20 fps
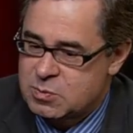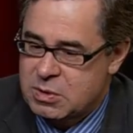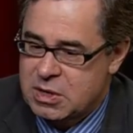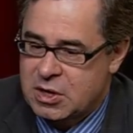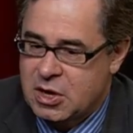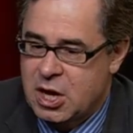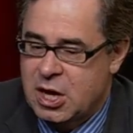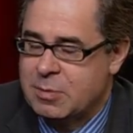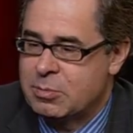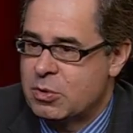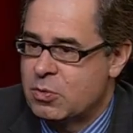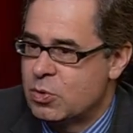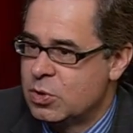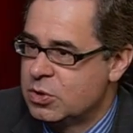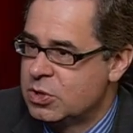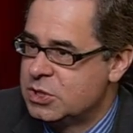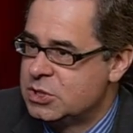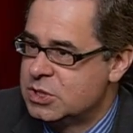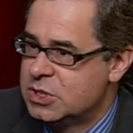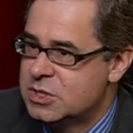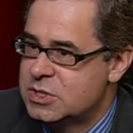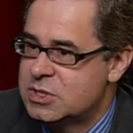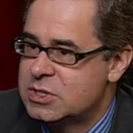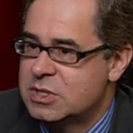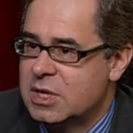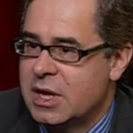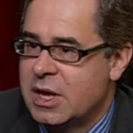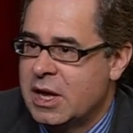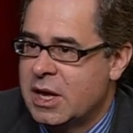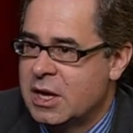being hyper
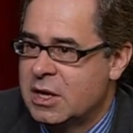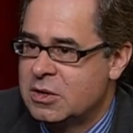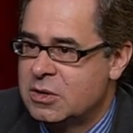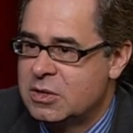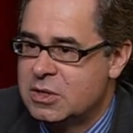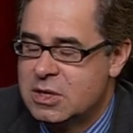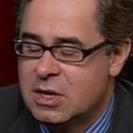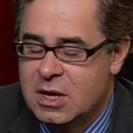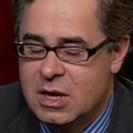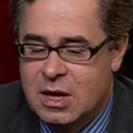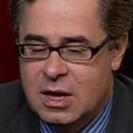religious and